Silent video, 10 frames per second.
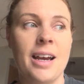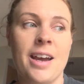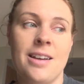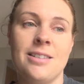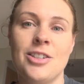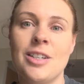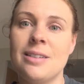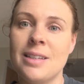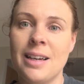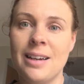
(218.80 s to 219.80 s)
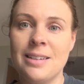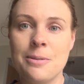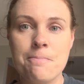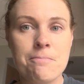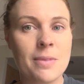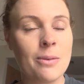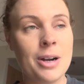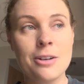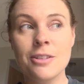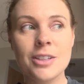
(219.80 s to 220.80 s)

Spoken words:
And she said, well,